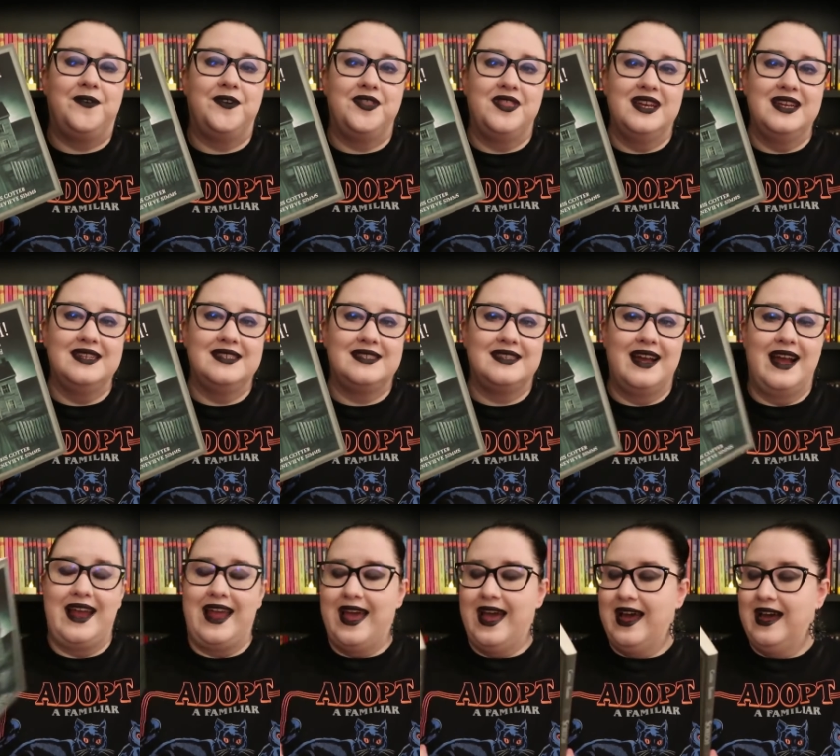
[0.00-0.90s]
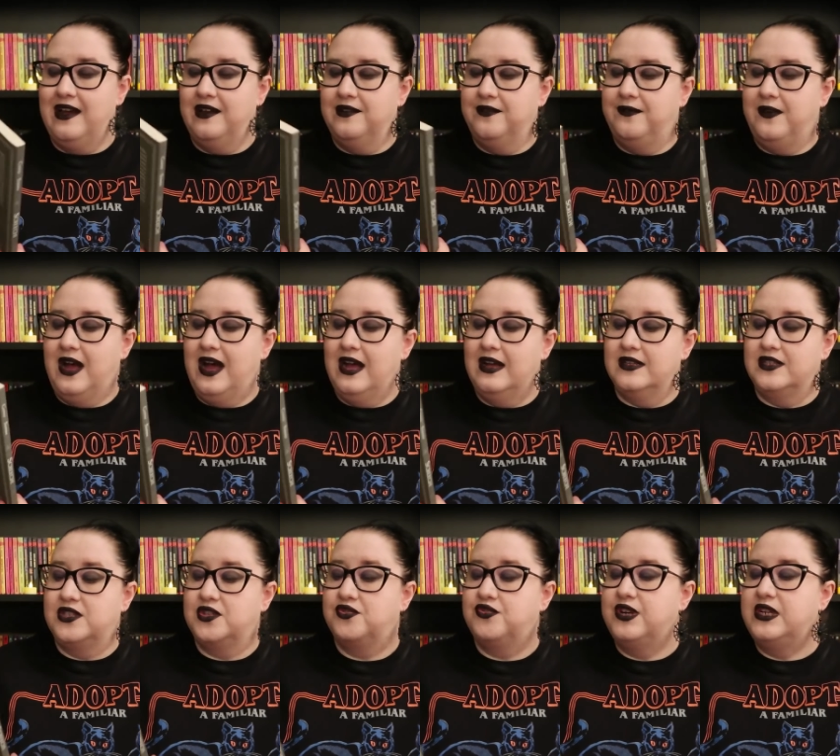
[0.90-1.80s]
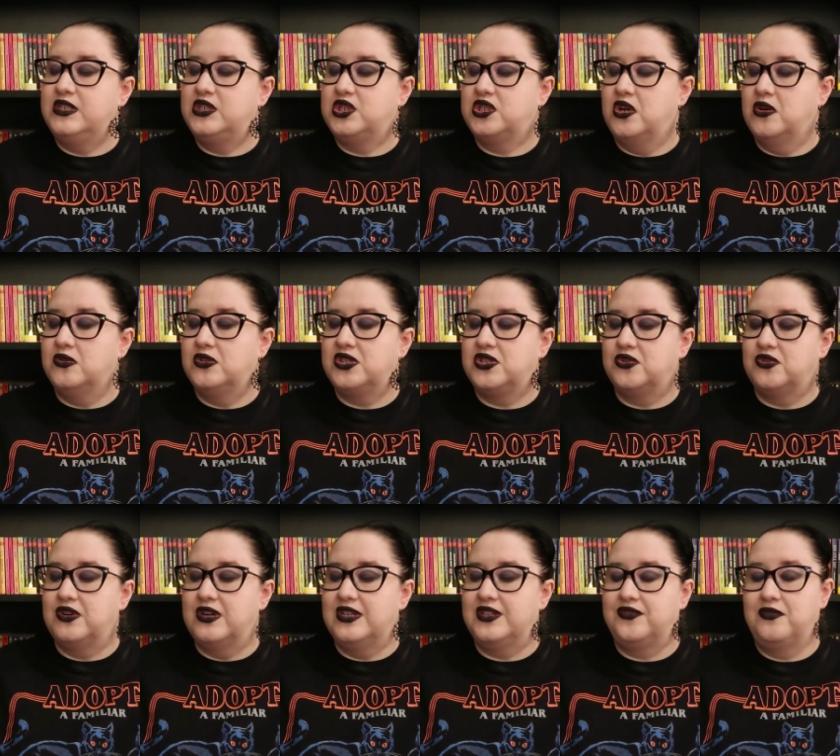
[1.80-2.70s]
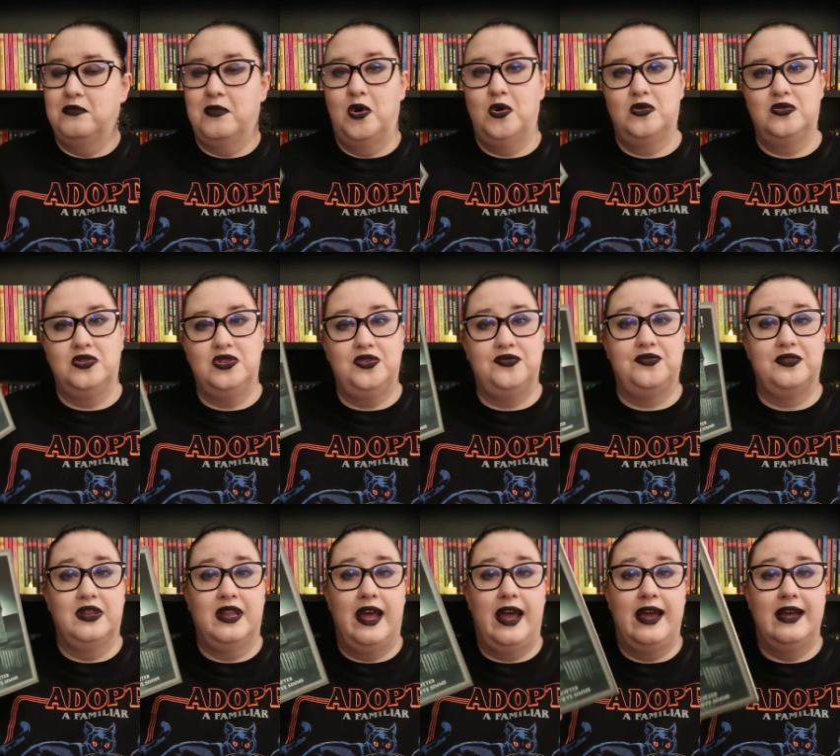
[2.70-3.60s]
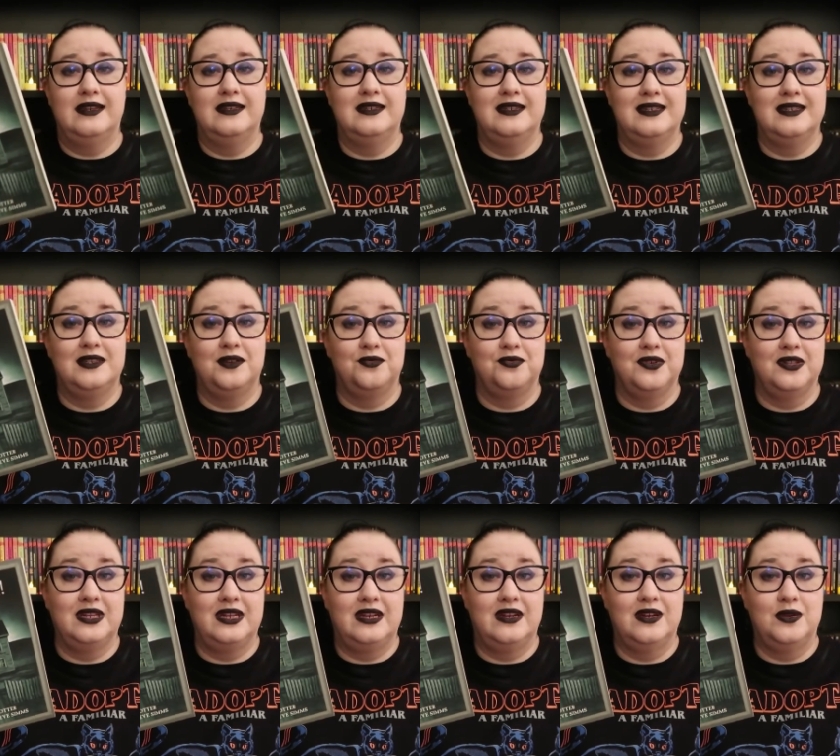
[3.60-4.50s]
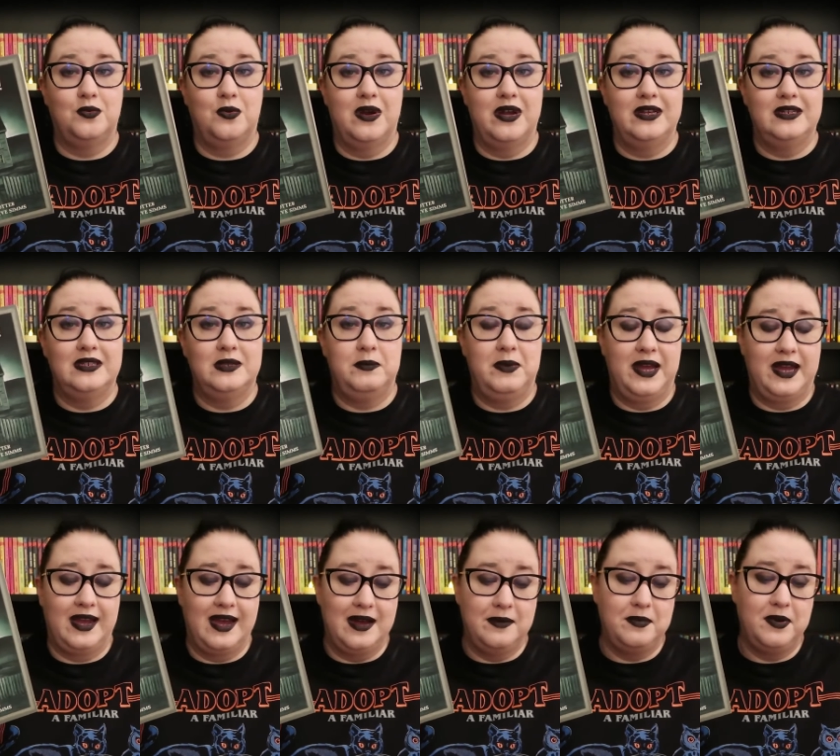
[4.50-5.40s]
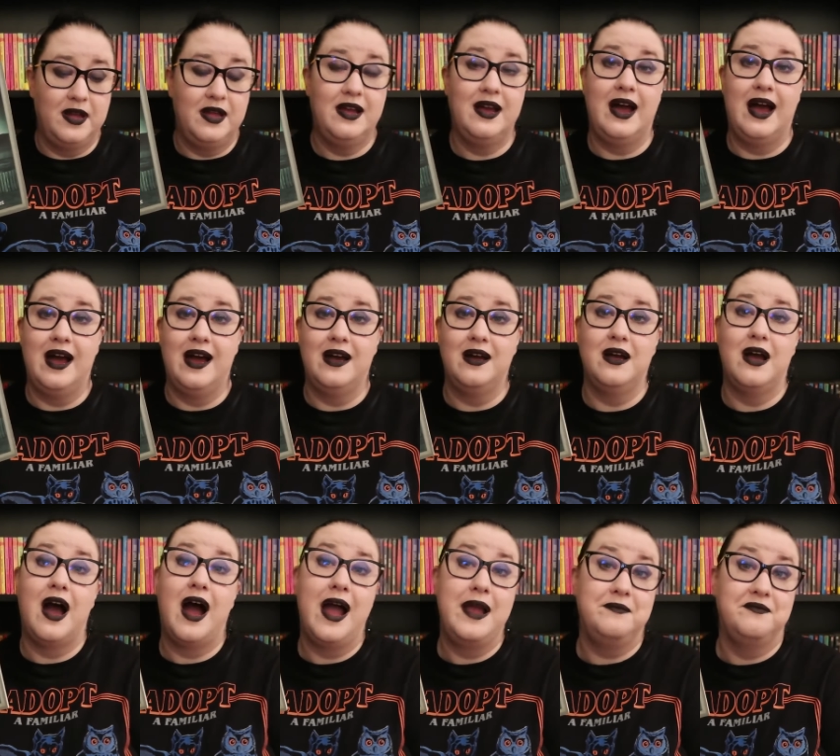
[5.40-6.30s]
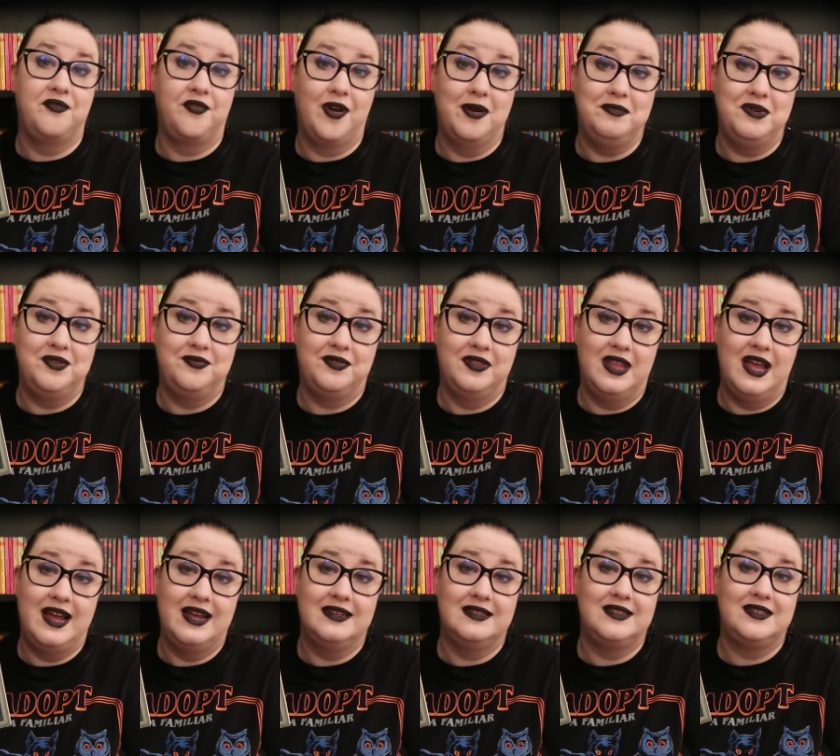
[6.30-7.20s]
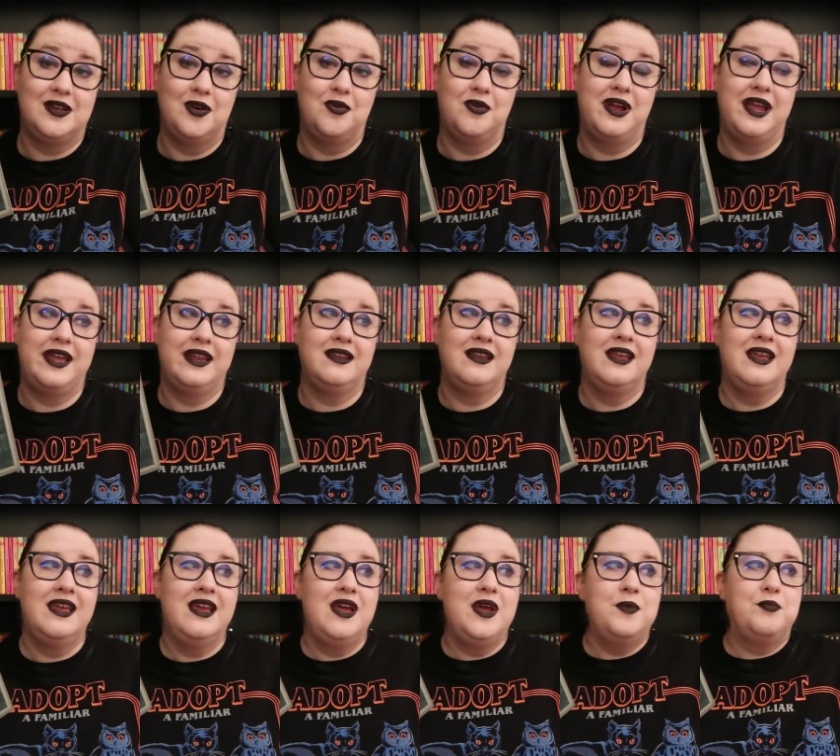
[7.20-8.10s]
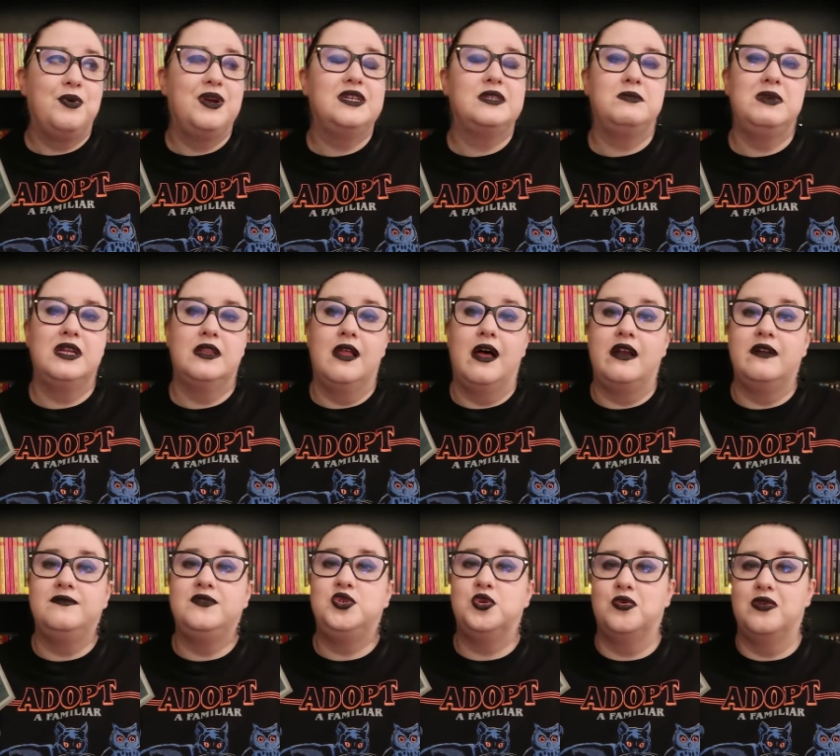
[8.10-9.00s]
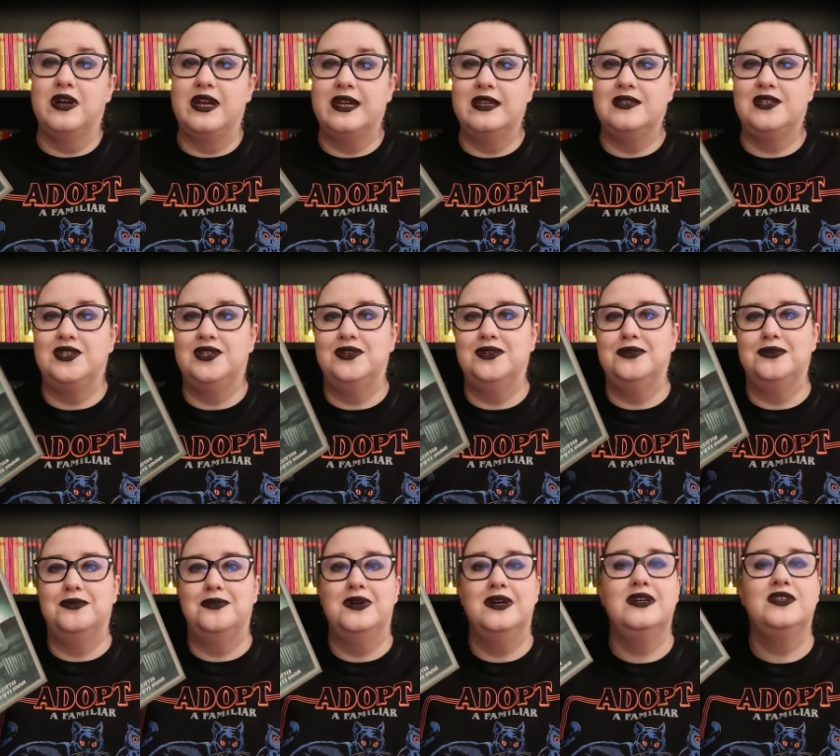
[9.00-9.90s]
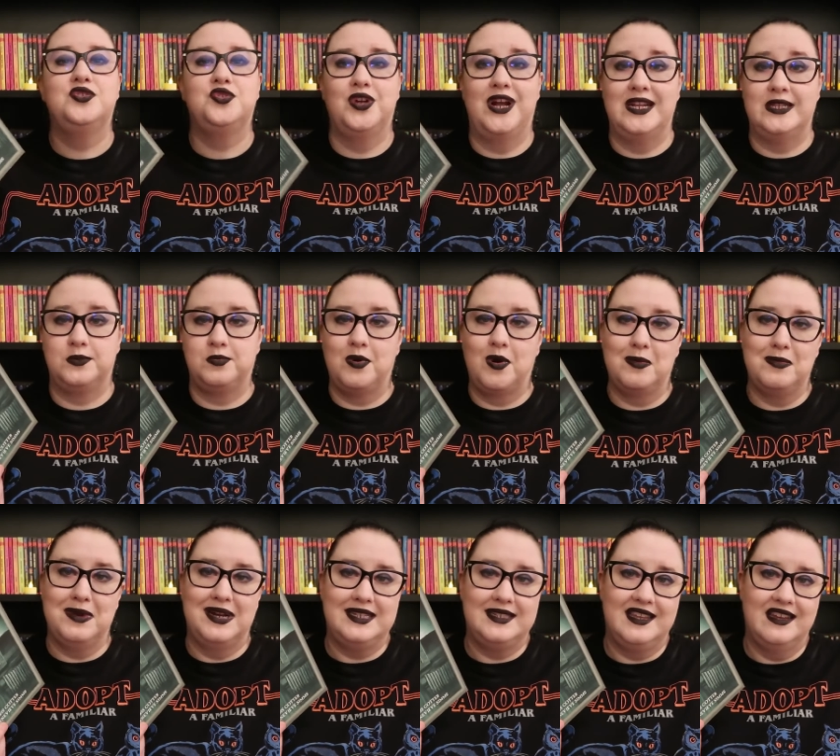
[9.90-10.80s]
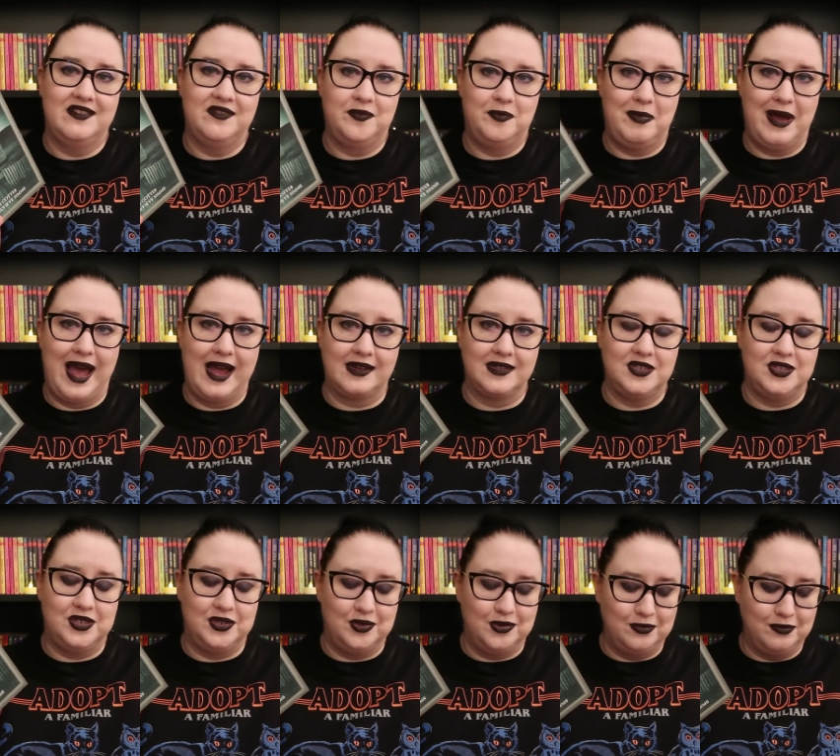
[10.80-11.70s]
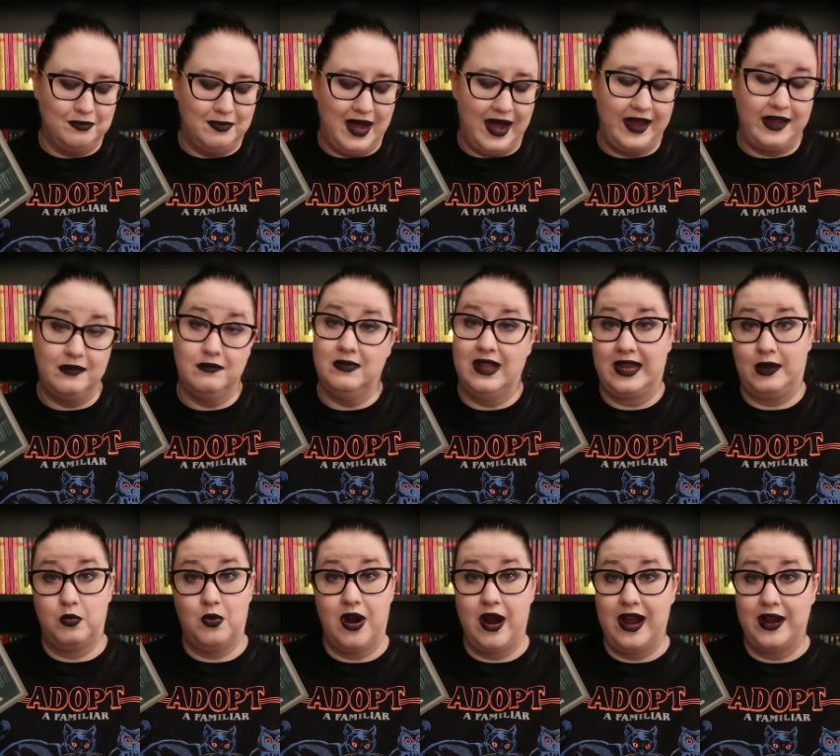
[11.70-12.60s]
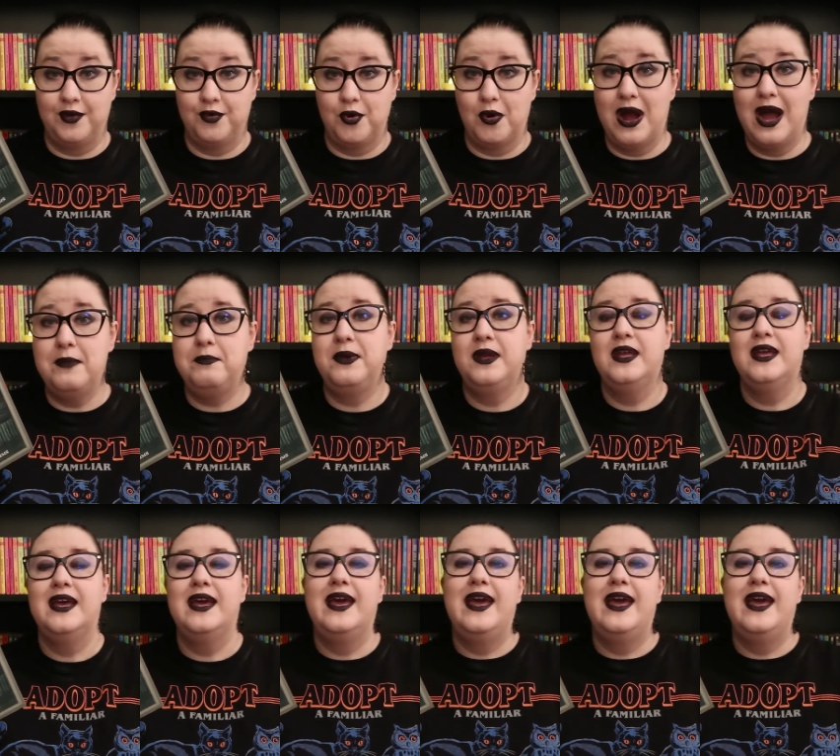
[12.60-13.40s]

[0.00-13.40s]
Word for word: for this, I have uh, Screech Ghost Stories from Old Newfoundland is a really good one to pick up. Uh, I'm from Newfoundland, so it brings me a lot of joy to transport myself back to my, like where I grew up.